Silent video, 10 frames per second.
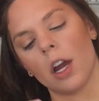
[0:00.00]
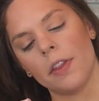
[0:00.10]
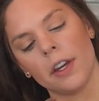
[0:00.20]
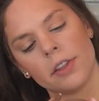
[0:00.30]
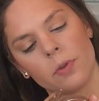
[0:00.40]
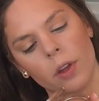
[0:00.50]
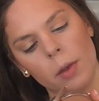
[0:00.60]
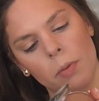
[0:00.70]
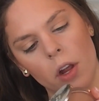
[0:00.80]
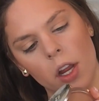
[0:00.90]
I think it's
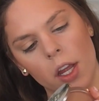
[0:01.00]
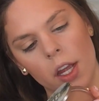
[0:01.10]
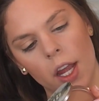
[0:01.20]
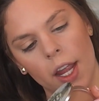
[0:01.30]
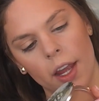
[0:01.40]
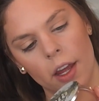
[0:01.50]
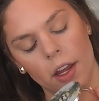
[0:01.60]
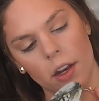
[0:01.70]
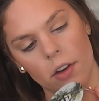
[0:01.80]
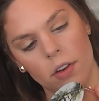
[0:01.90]
really pretty
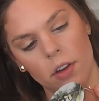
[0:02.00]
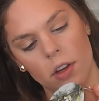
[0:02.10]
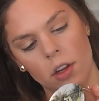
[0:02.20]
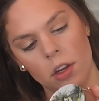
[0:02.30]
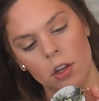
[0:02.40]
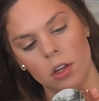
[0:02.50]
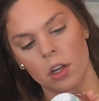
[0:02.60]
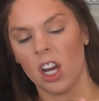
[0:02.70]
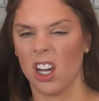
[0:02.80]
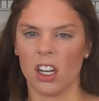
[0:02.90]
and
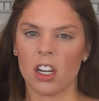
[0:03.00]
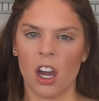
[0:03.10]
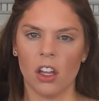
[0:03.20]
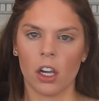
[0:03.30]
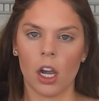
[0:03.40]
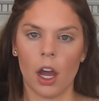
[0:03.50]
a good color.